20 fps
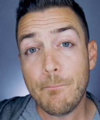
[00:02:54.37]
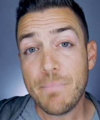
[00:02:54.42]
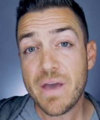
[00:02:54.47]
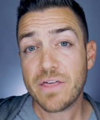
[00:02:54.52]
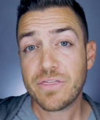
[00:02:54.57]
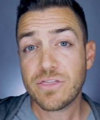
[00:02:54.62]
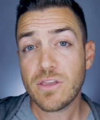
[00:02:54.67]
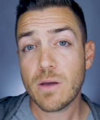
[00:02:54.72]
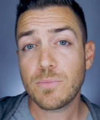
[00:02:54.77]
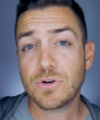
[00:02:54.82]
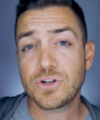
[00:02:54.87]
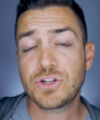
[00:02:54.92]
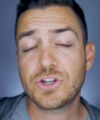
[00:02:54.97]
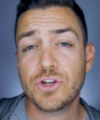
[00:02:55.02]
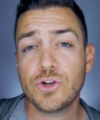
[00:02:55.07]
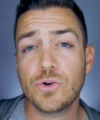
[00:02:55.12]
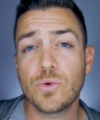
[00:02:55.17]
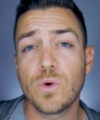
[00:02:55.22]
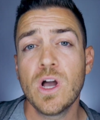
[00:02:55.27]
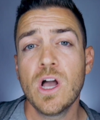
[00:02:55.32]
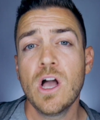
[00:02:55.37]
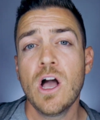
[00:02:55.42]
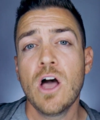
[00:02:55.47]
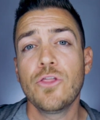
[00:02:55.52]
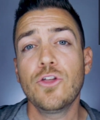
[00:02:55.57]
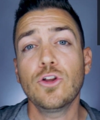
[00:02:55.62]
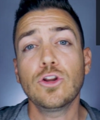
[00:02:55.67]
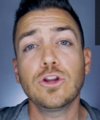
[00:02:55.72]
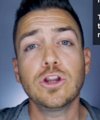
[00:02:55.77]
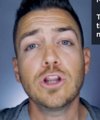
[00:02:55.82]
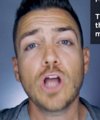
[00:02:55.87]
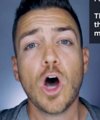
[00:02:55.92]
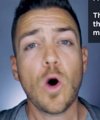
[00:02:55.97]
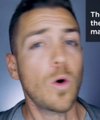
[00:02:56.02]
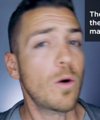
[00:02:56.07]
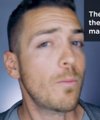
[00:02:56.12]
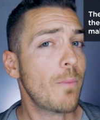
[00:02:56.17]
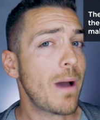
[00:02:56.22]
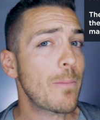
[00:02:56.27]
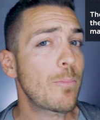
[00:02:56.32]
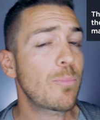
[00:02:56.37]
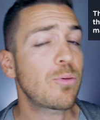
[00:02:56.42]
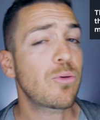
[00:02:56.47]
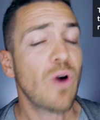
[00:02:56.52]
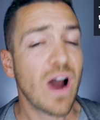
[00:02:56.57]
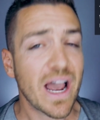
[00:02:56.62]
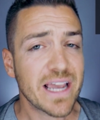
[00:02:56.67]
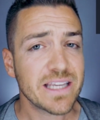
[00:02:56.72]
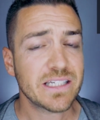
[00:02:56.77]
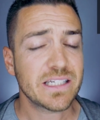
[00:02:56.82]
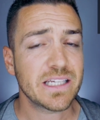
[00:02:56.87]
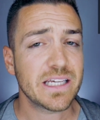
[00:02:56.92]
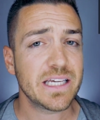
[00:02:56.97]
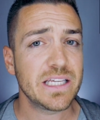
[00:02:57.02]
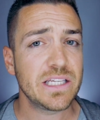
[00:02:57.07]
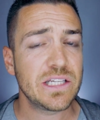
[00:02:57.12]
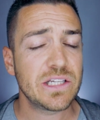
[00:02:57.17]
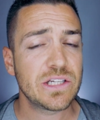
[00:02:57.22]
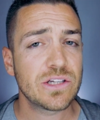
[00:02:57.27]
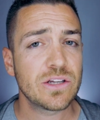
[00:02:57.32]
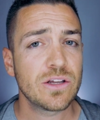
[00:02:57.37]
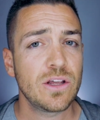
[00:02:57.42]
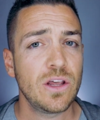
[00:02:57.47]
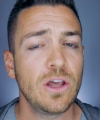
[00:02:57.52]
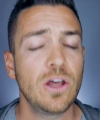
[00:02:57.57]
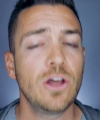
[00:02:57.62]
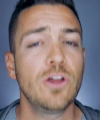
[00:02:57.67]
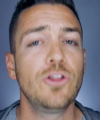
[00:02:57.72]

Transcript: Myth number two, the lower my prices,